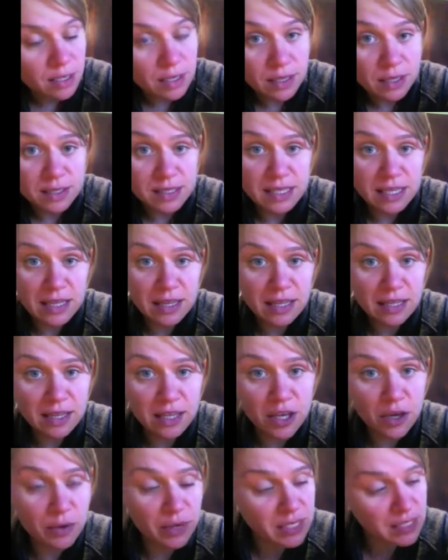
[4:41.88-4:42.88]
You'll see that
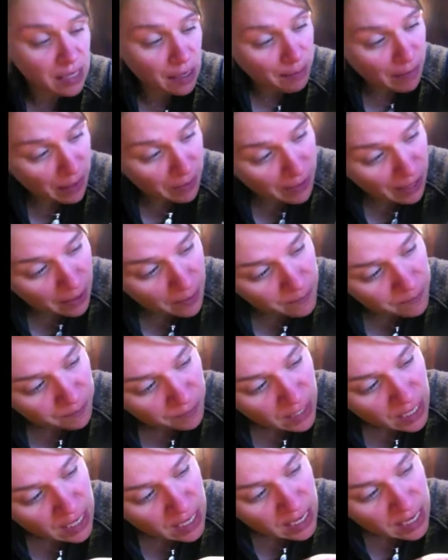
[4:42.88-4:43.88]
the yolk has come out now.
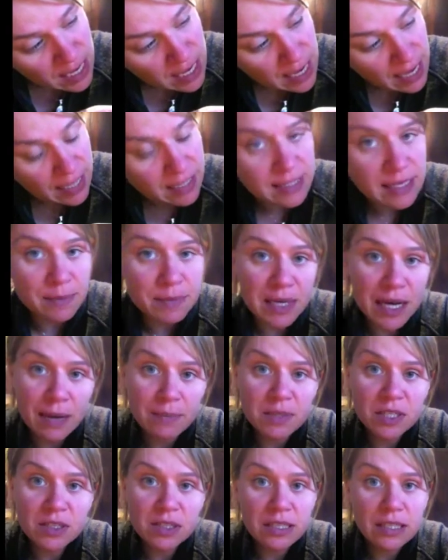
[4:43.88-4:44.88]
And
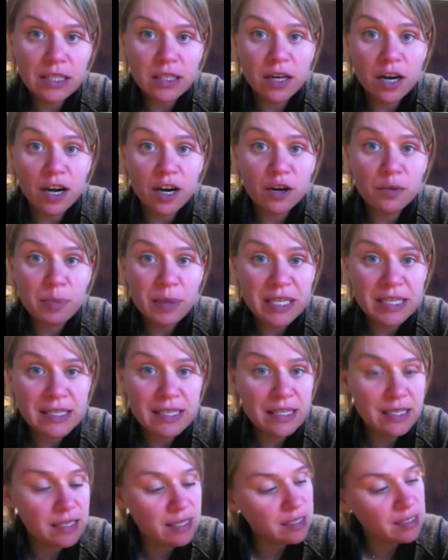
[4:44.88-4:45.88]
sometimes there's little hard
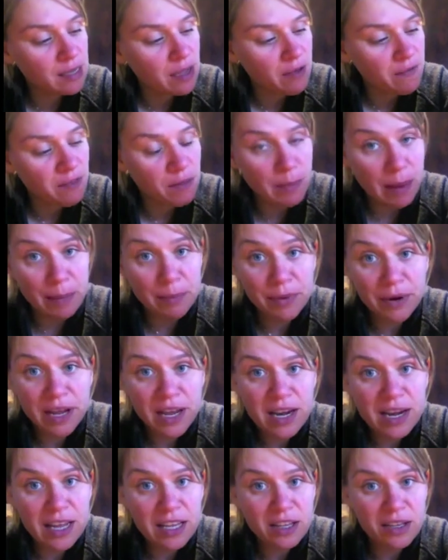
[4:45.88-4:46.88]
pieces of the
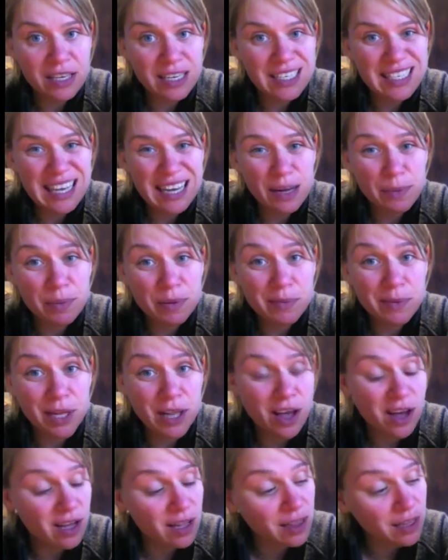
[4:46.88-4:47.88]
membrane and you need to help them
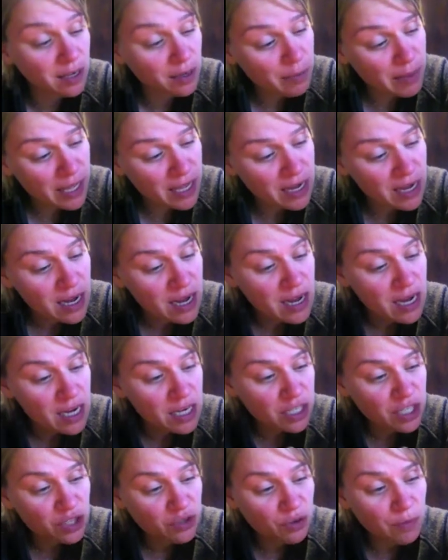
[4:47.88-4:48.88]
along a little bit.
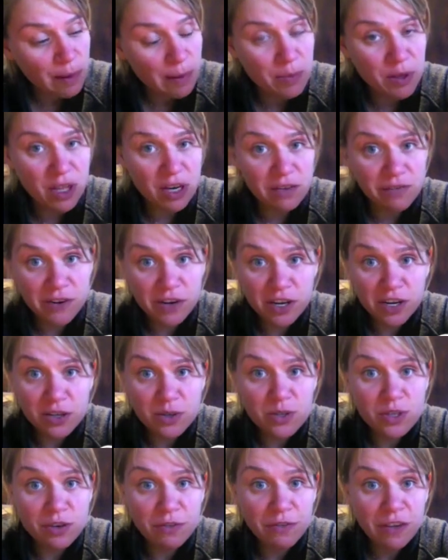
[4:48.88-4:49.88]
Just remember that if you're going to
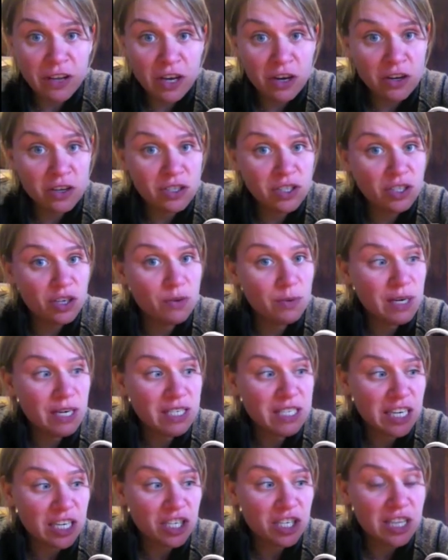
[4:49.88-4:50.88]
use your fingers, you don't want
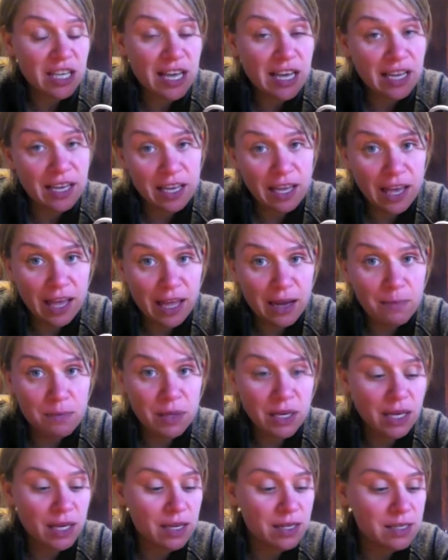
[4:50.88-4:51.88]
to touch the egg again
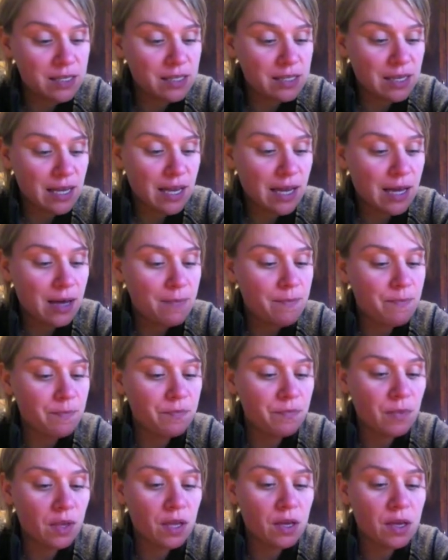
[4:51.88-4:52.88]
because
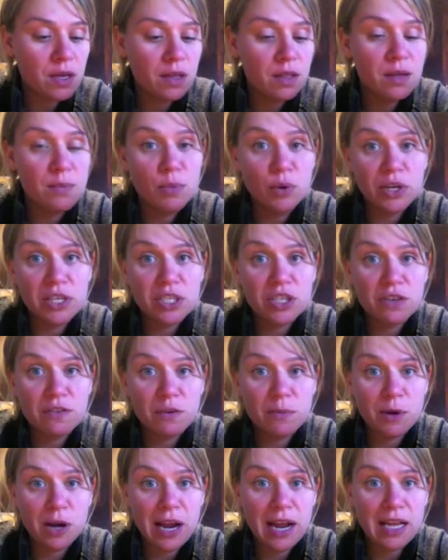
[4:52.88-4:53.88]
the moisture
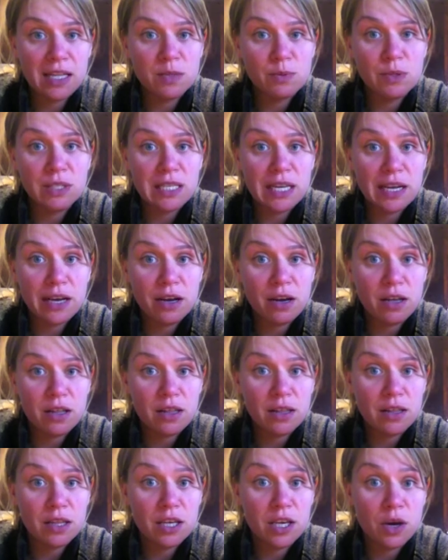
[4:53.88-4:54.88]
from your hands will take
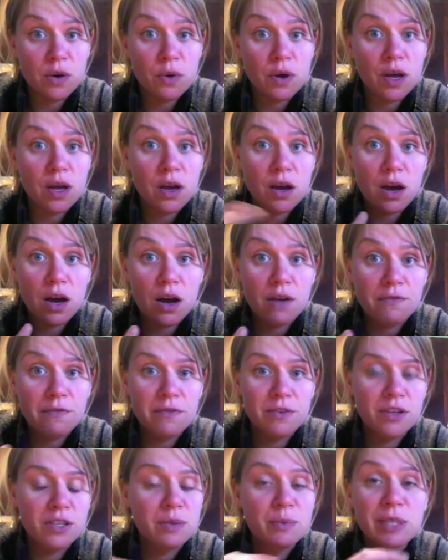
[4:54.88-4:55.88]
the yolk
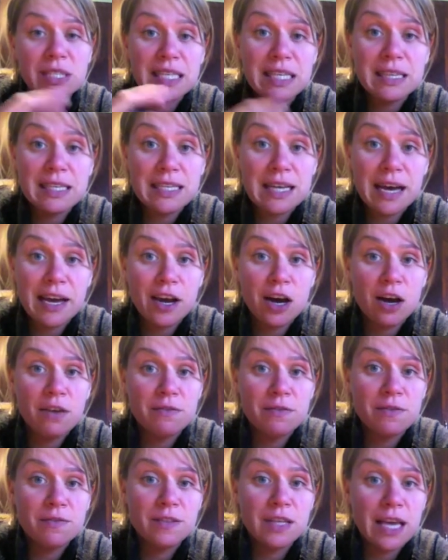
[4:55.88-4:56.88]
off, or will take the dye
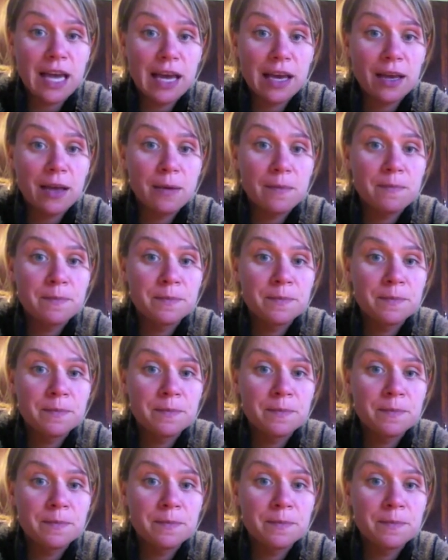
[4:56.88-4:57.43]
off of the egg.